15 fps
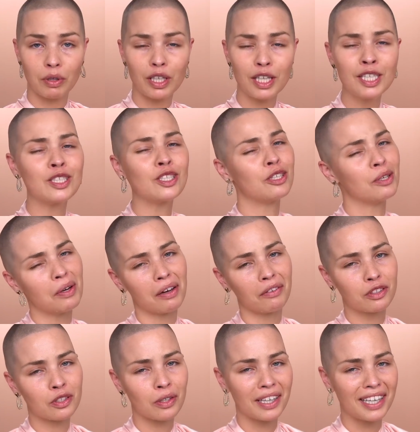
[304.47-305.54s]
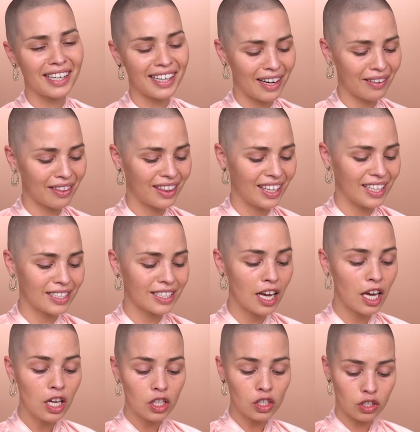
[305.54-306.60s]
but I do love trying out things.
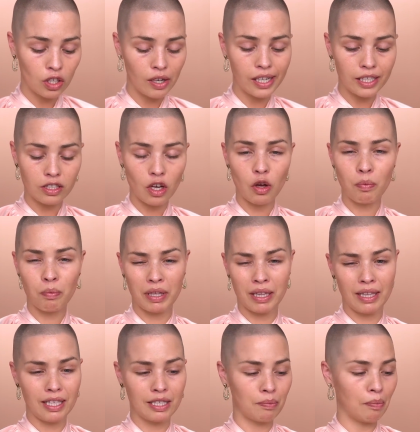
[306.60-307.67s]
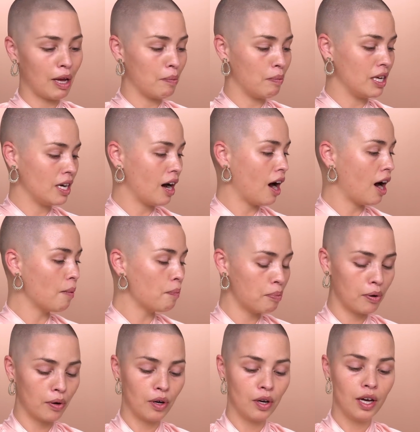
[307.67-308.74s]
So let's open this baby up
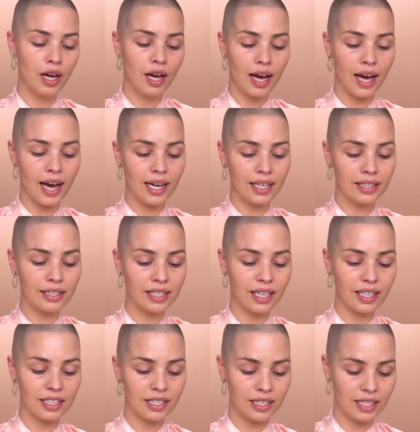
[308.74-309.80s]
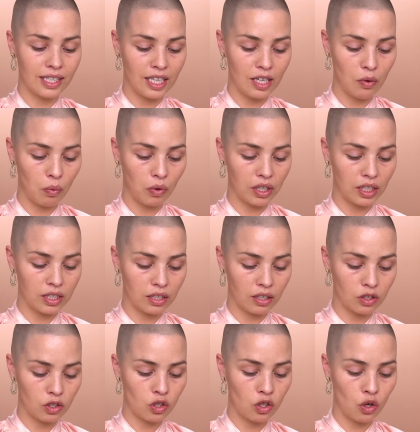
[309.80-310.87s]
and see what it
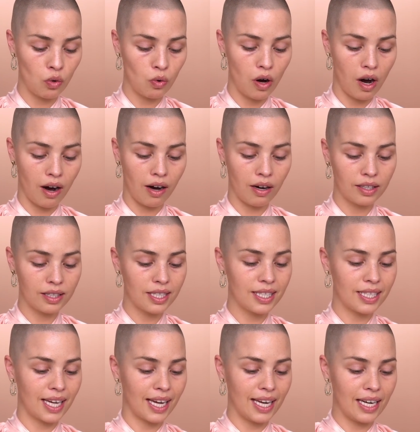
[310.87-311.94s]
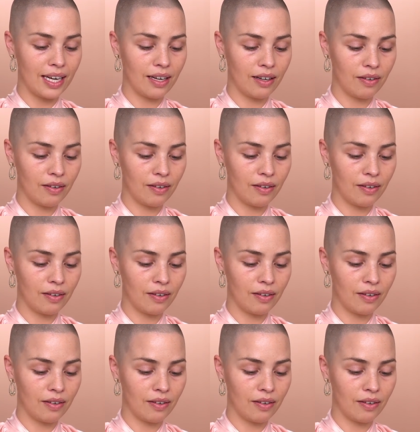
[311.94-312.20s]
does to our skin.